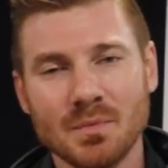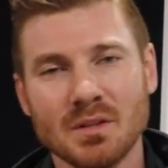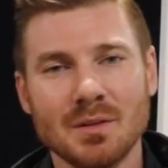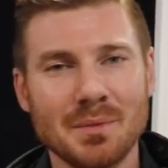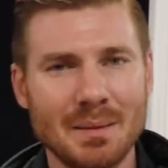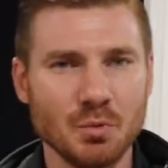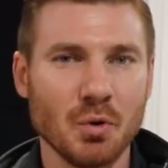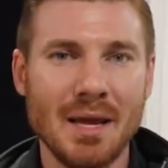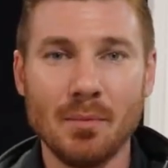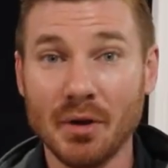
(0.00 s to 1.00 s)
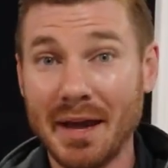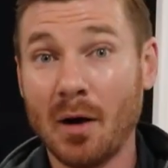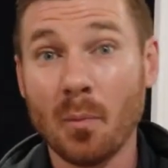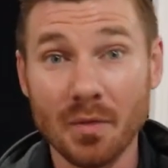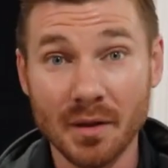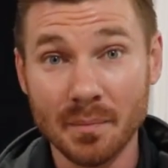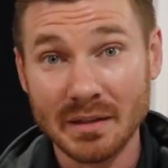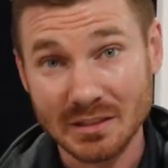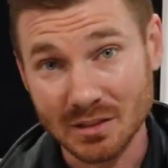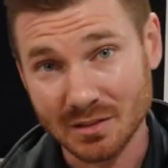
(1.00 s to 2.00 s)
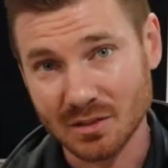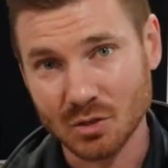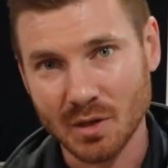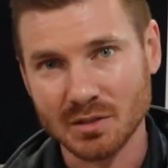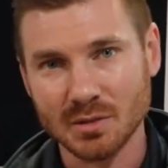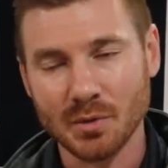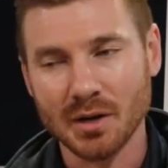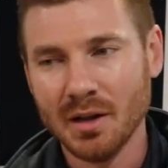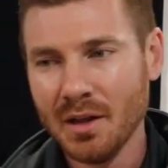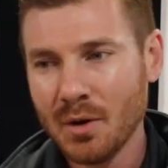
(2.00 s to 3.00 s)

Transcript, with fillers: Sometimes we're able to help them. This is a situation where